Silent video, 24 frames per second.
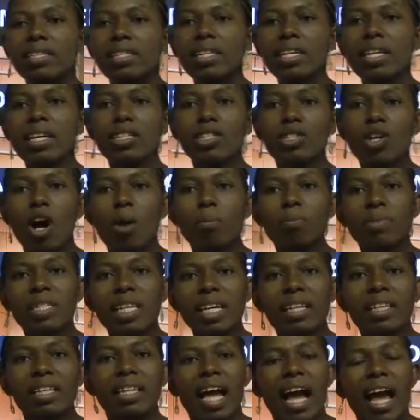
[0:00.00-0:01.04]
see
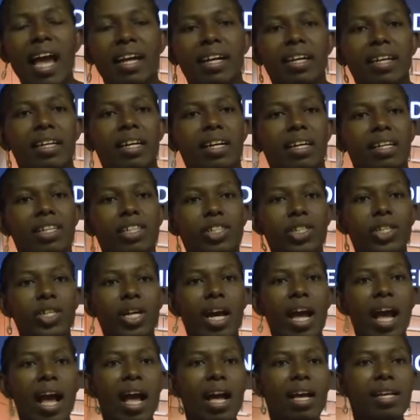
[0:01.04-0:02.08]
something like
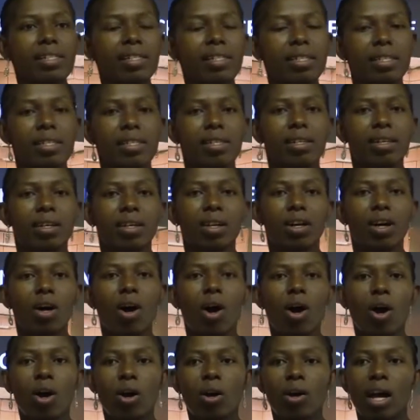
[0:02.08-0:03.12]
chairs
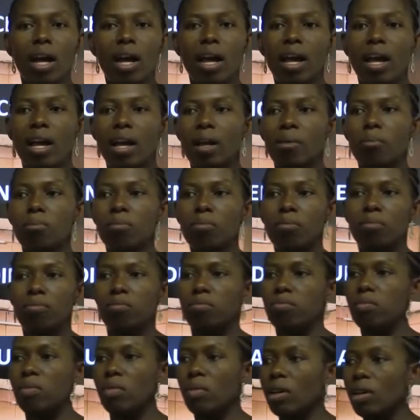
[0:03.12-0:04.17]
or
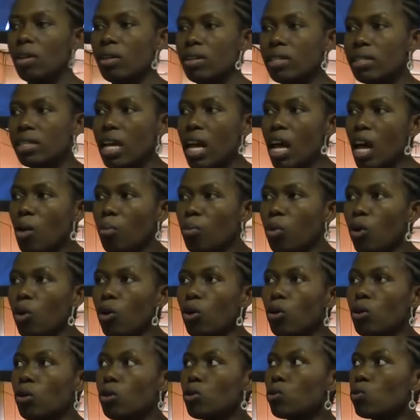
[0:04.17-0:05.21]

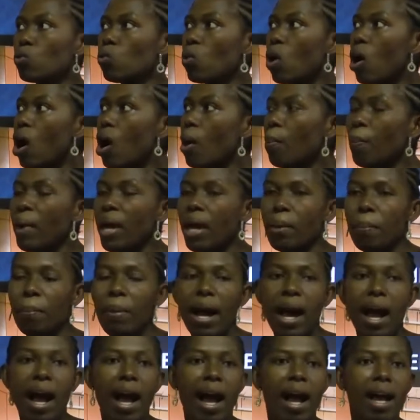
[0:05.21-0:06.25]
tables,
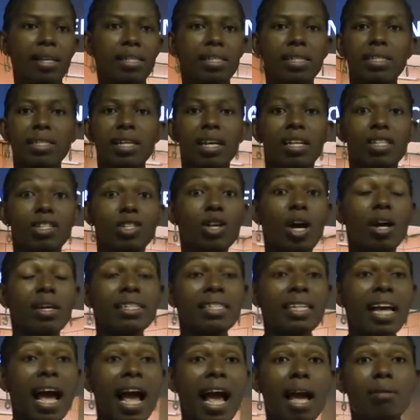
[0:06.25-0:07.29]
wallpapers.
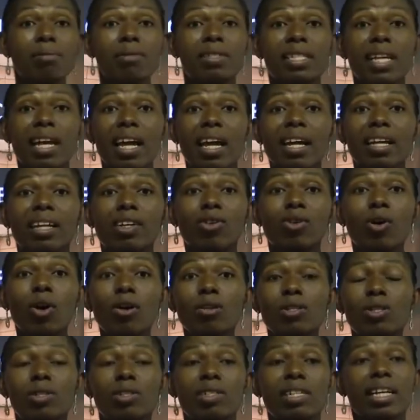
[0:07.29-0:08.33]
Sometimes they go
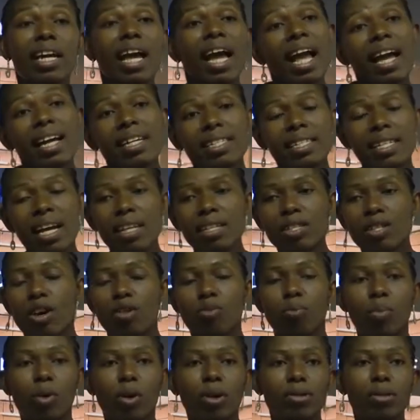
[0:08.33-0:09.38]
to the extent
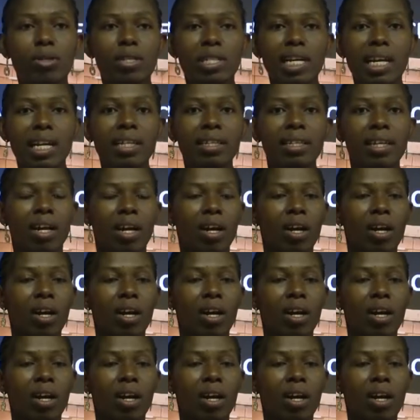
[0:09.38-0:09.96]
of producing